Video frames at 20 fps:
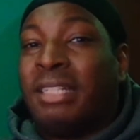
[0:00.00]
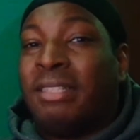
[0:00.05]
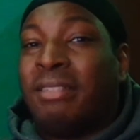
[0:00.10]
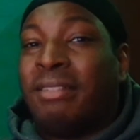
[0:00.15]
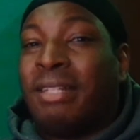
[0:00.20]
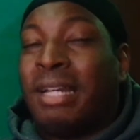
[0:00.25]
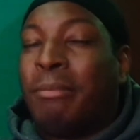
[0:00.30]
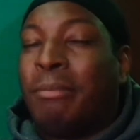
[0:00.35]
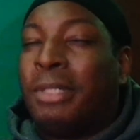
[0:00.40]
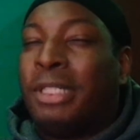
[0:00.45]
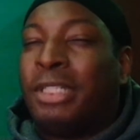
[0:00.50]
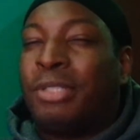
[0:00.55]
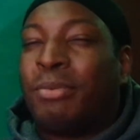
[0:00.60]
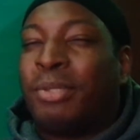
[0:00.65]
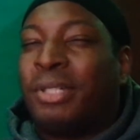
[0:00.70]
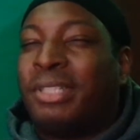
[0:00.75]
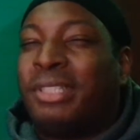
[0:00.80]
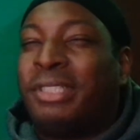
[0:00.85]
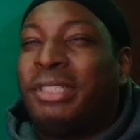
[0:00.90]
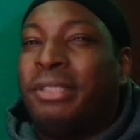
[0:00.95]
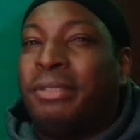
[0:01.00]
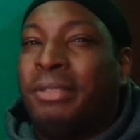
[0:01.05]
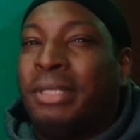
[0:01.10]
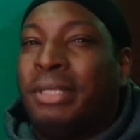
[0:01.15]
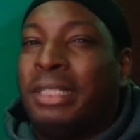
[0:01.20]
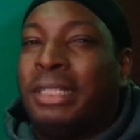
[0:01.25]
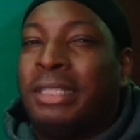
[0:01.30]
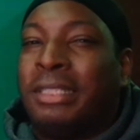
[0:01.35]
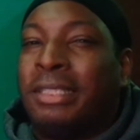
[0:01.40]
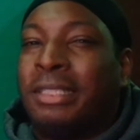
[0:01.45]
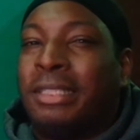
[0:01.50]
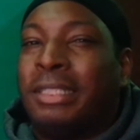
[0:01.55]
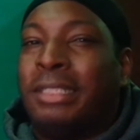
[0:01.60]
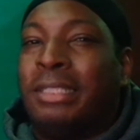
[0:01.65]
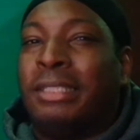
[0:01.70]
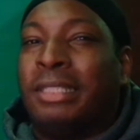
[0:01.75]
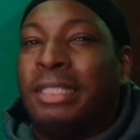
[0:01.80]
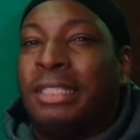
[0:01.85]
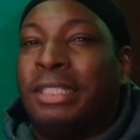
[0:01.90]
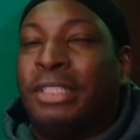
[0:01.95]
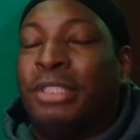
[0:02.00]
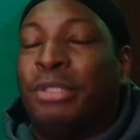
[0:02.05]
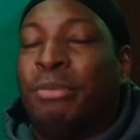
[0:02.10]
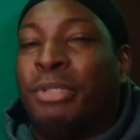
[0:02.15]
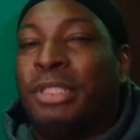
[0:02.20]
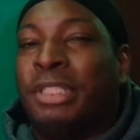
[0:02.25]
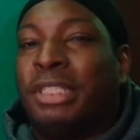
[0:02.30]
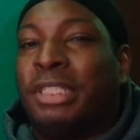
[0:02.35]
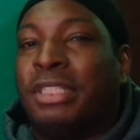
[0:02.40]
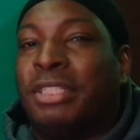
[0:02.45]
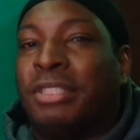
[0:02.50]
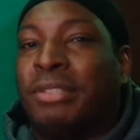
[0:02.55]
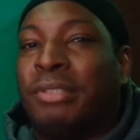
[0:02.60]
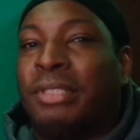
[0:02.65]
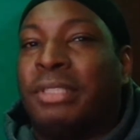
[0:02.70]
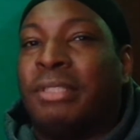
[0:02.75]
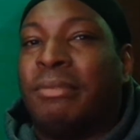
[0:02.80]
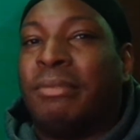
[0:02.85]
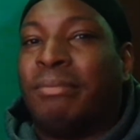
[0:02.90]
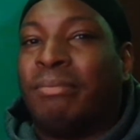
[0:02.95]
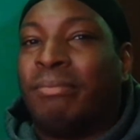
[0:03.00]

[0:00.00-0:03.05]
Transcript: how much work do you honestly think you put into it?